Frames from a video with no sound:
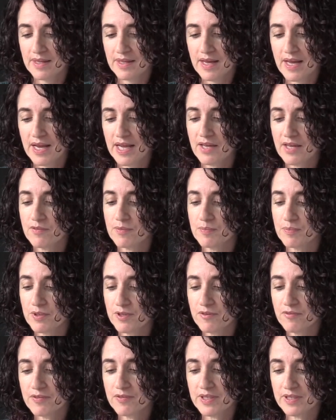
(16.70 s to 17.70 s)
I have a
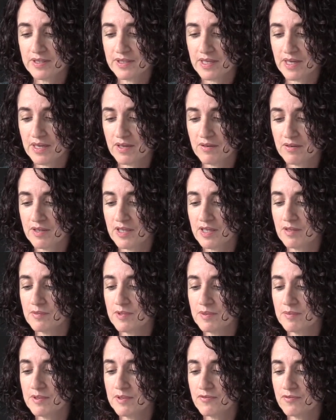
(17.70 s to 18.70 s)
boyfriend now, and
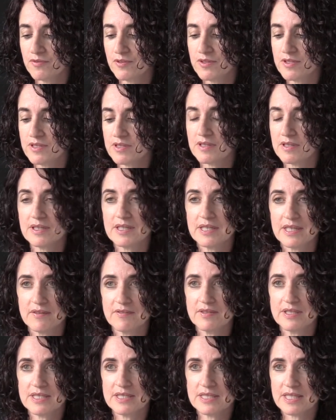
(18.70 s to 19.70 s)
when we first started
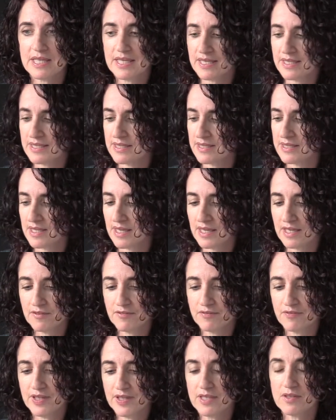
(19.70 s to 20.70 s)
having sex, I
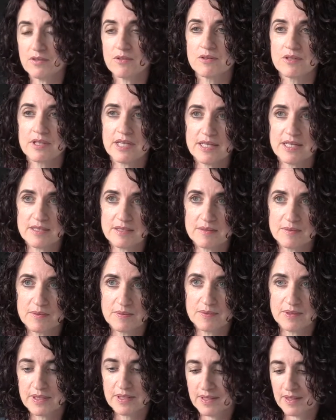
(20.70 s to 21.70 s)
faked orgasms
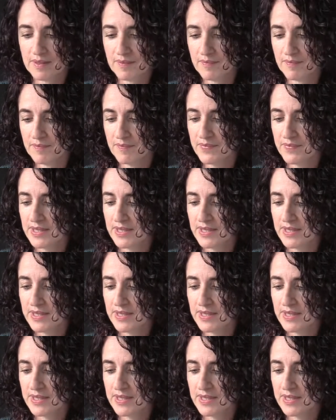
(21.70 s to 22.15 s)
with him.